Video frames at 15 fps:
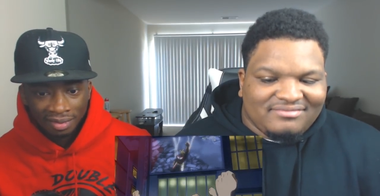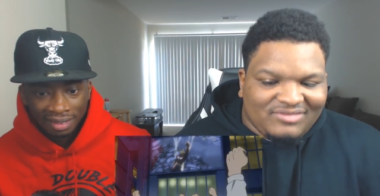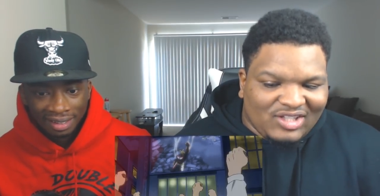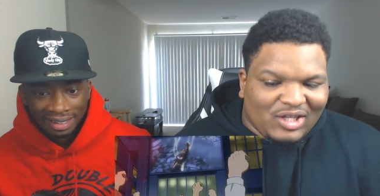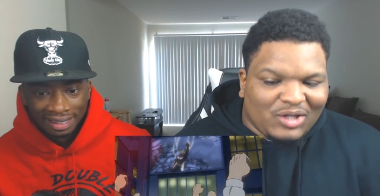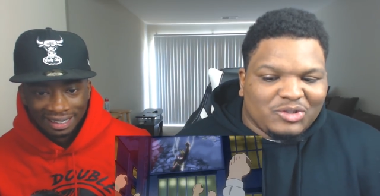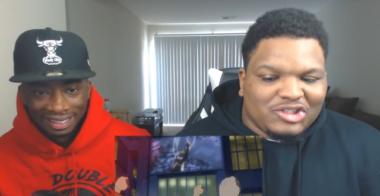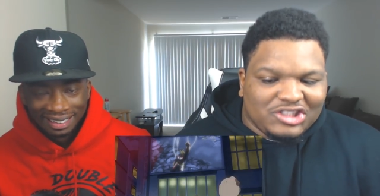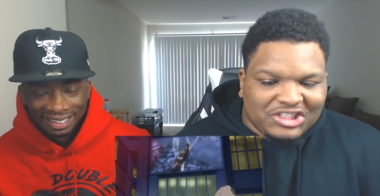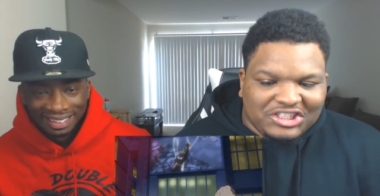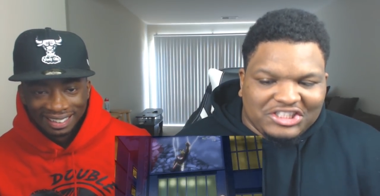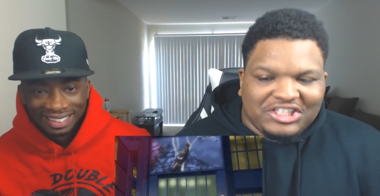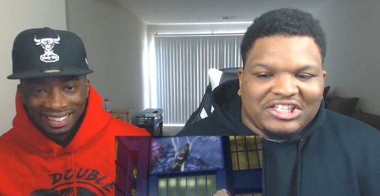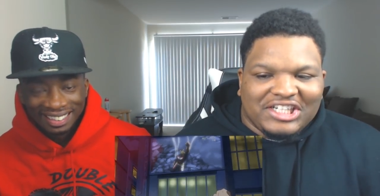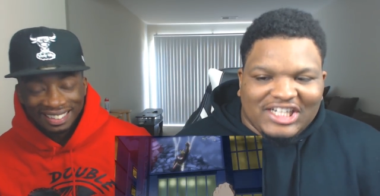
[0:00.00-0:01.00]
Speaker 1: That was the
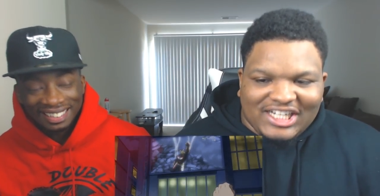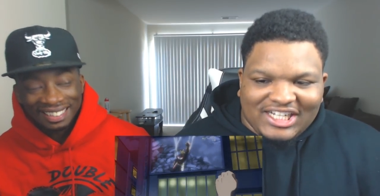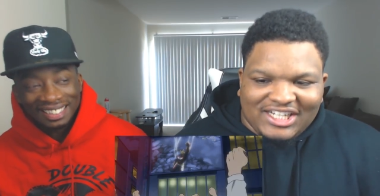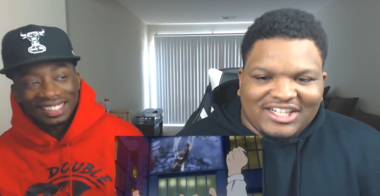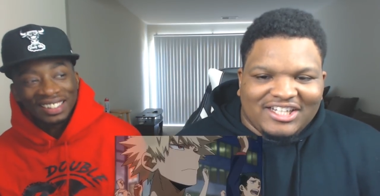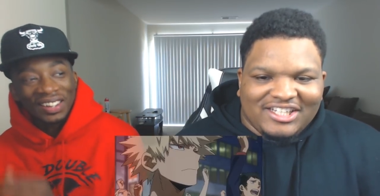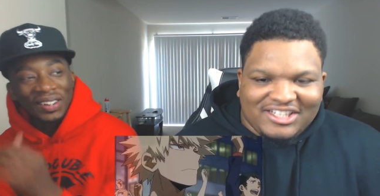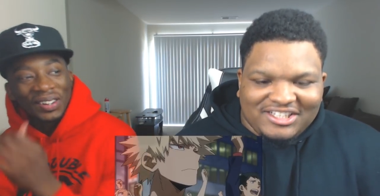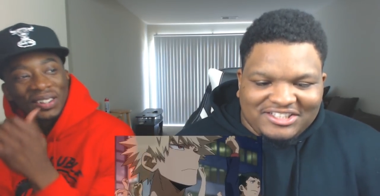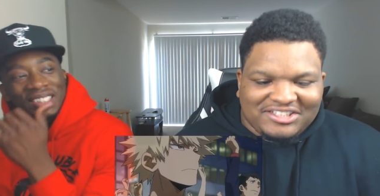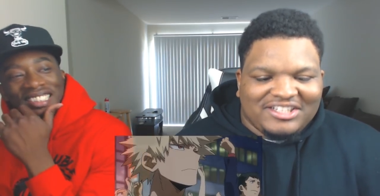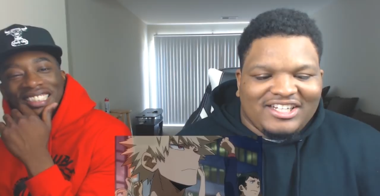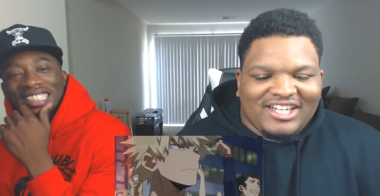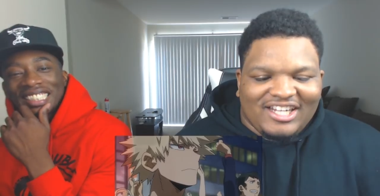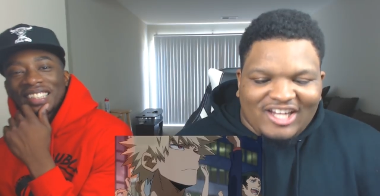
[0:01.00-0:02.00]
good
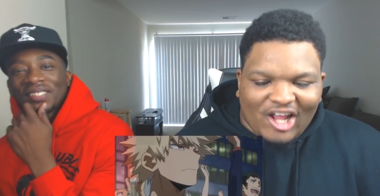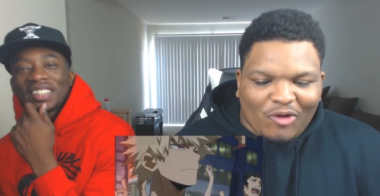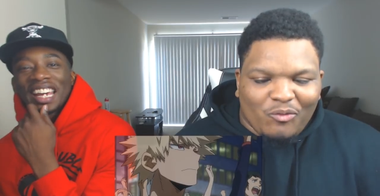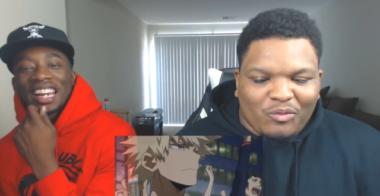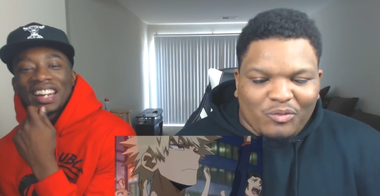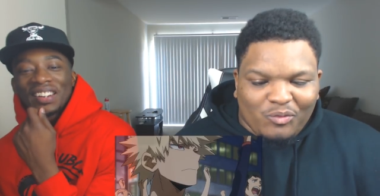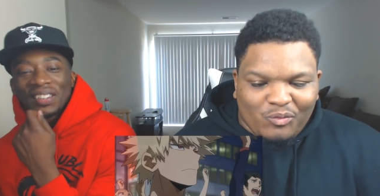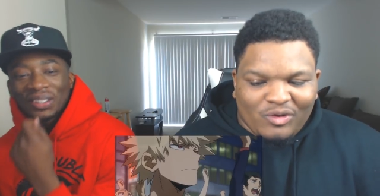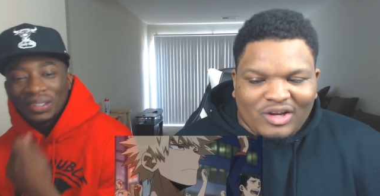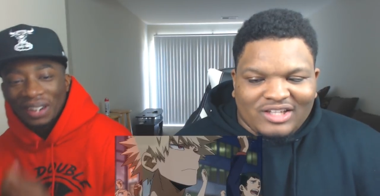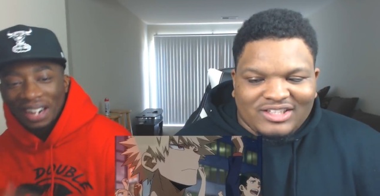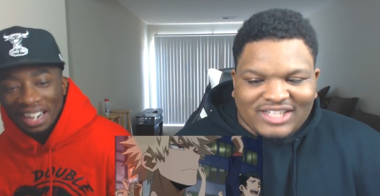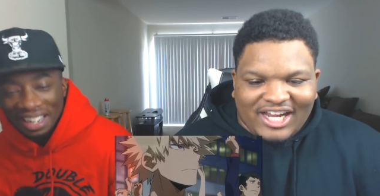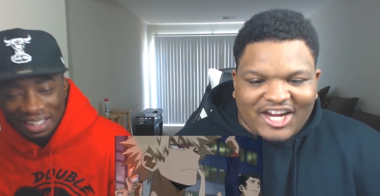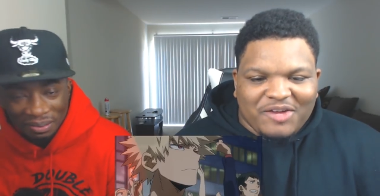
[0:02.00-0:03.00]
Data
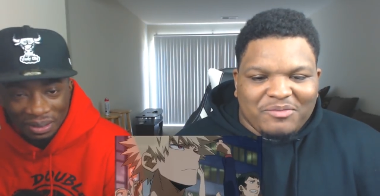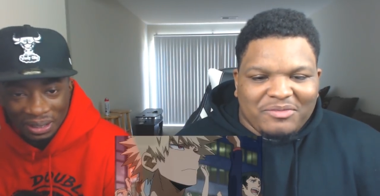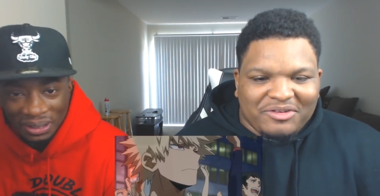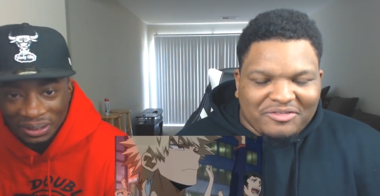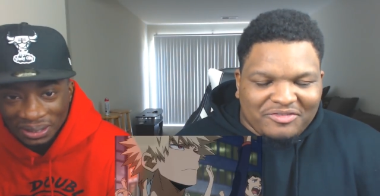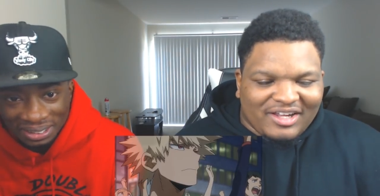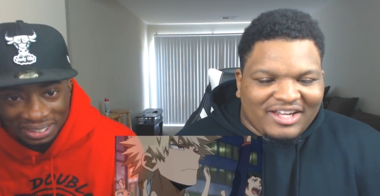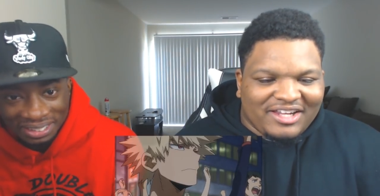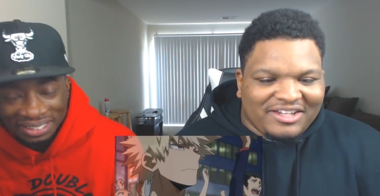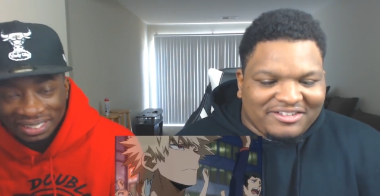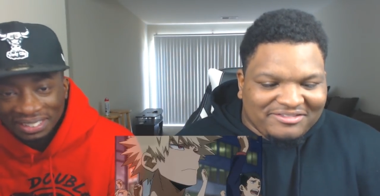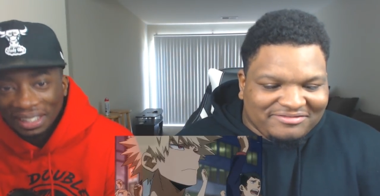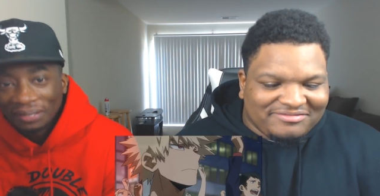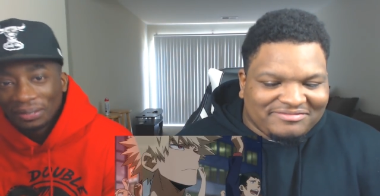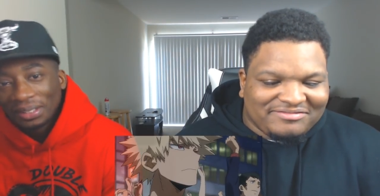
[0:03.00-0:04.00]
crying, bro. Fight.
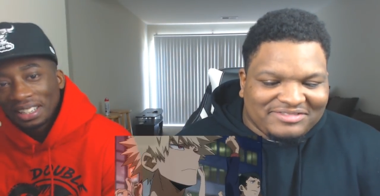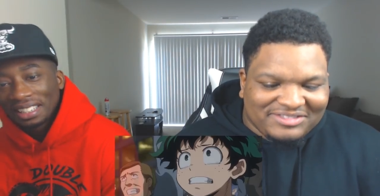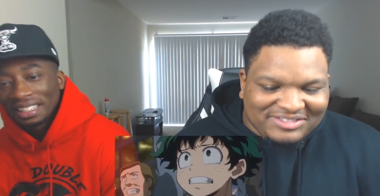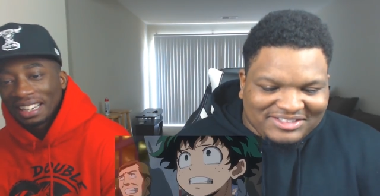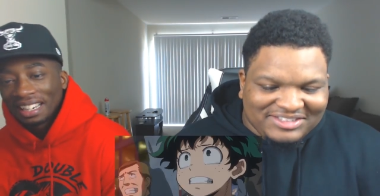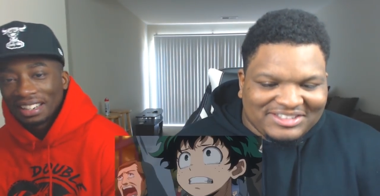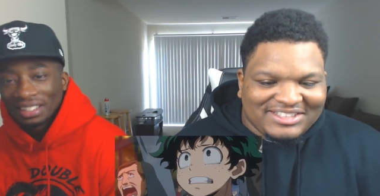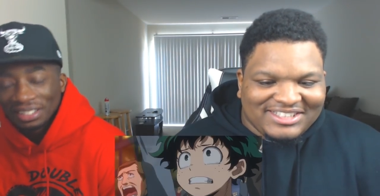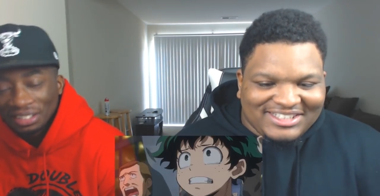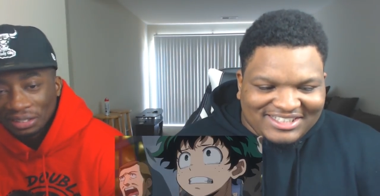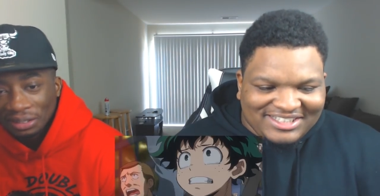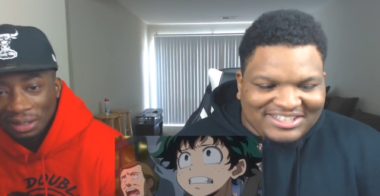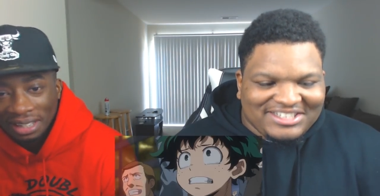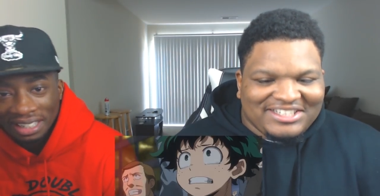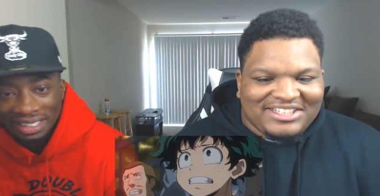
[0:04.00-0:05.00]
I forget Data just
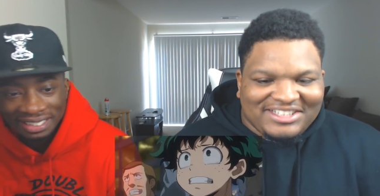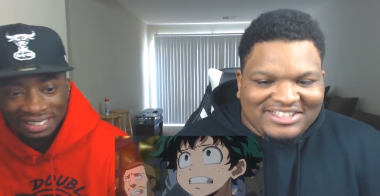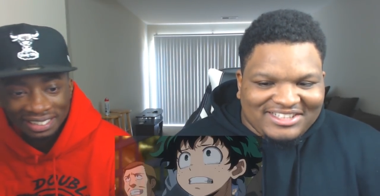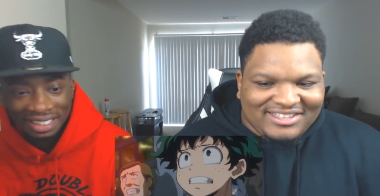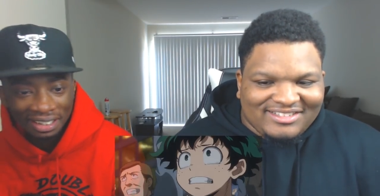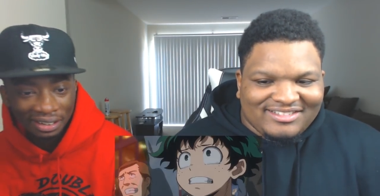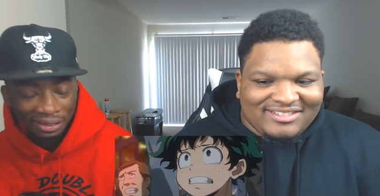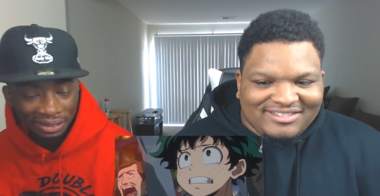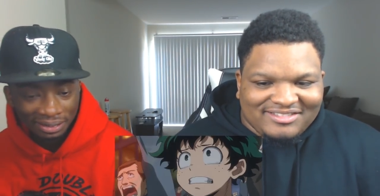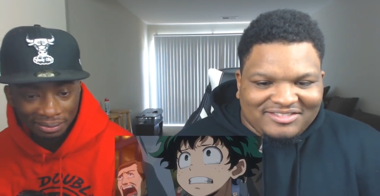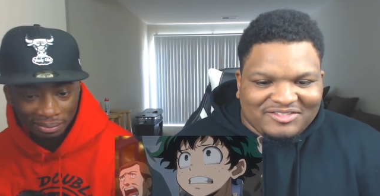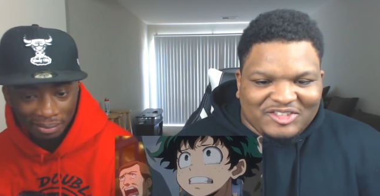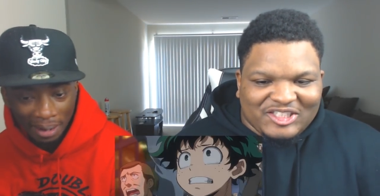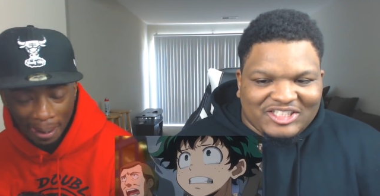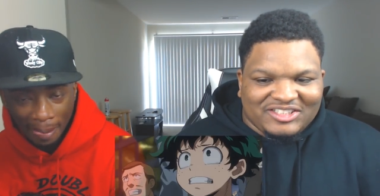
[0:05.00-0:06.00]
cried just now.
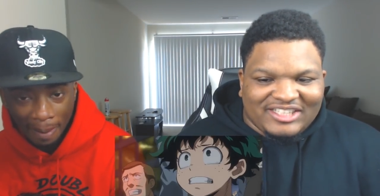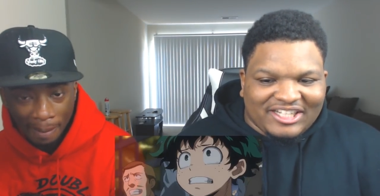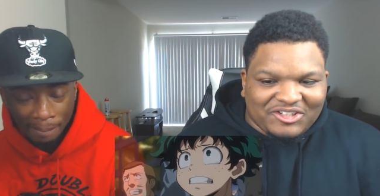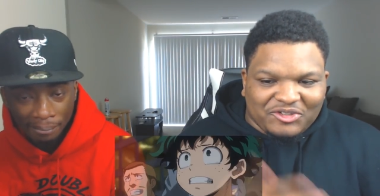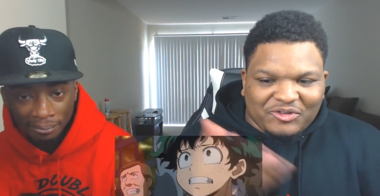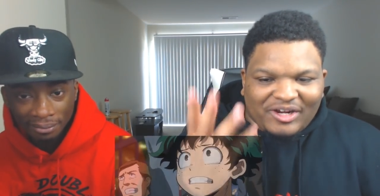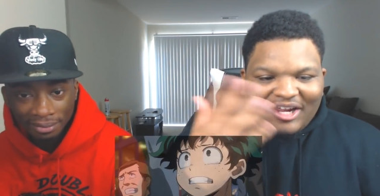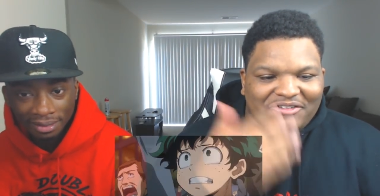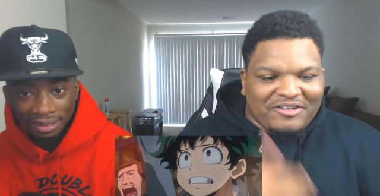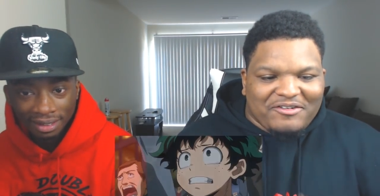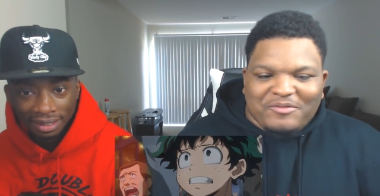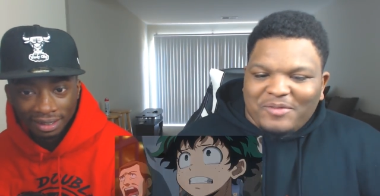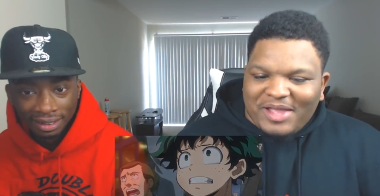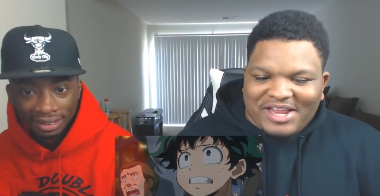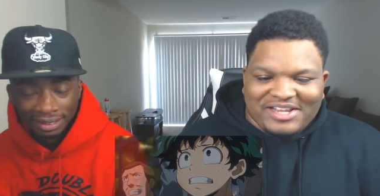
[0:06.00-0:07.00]
Well, Deku cried for
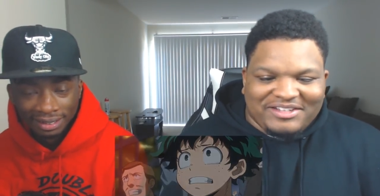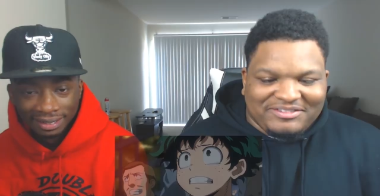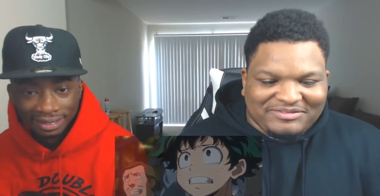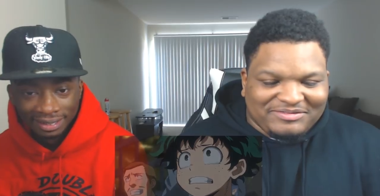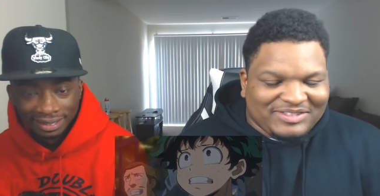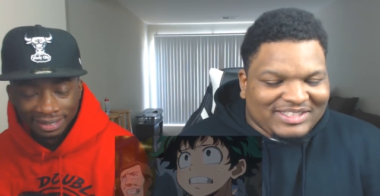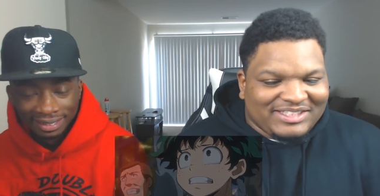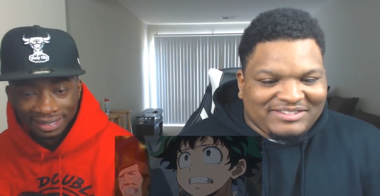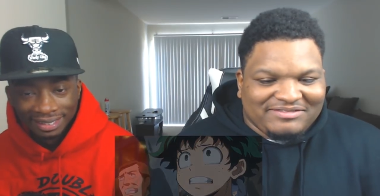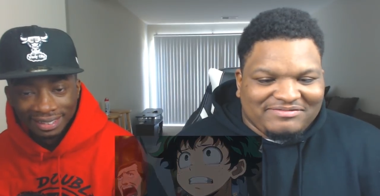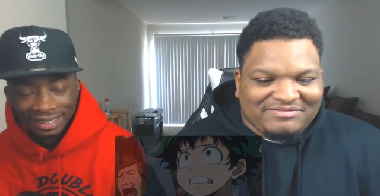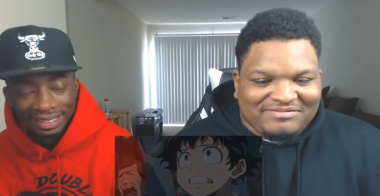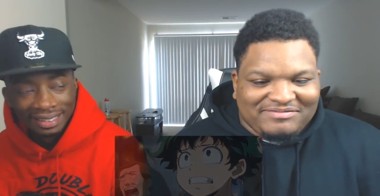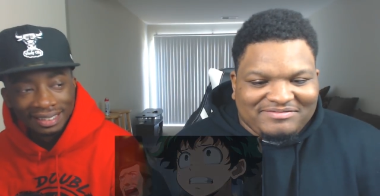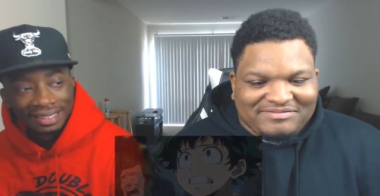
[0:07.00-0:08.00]
everybody, you know what I'm saying?
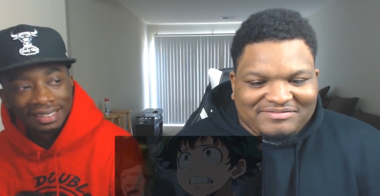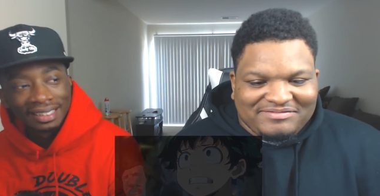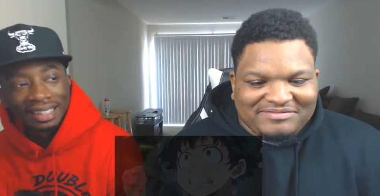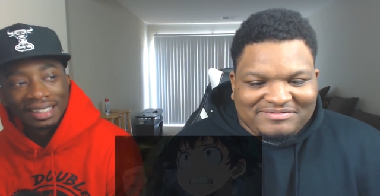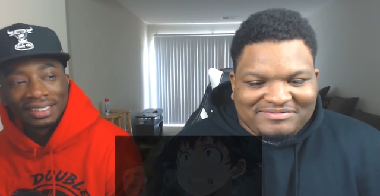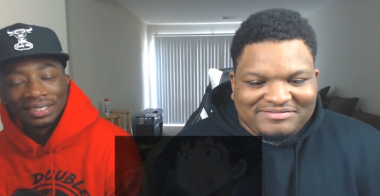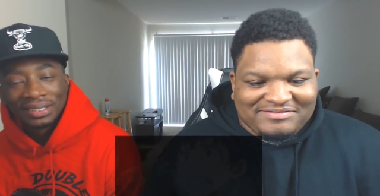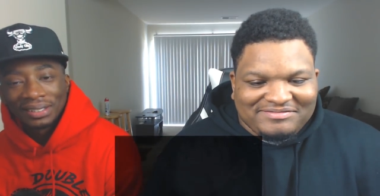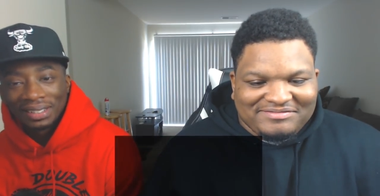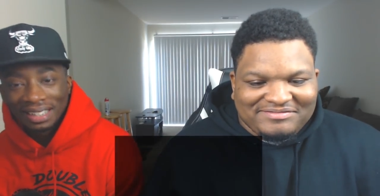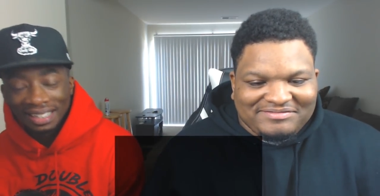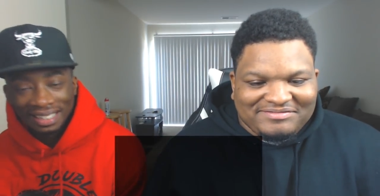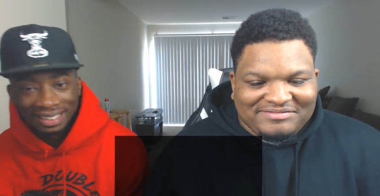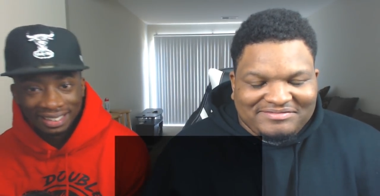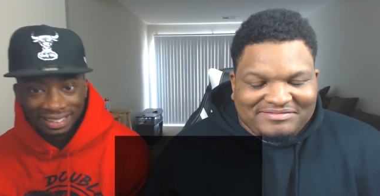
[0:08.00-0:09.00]
That's
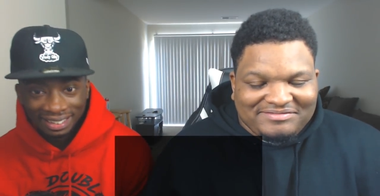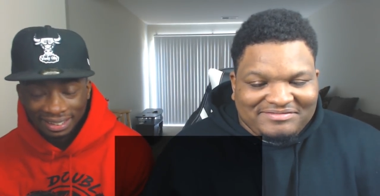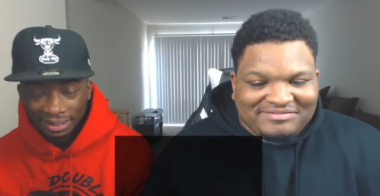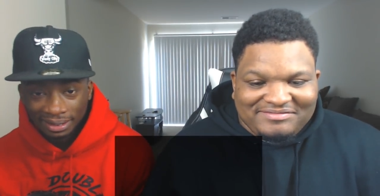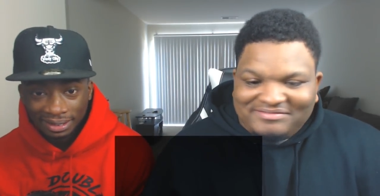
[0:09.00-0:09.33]
crazy.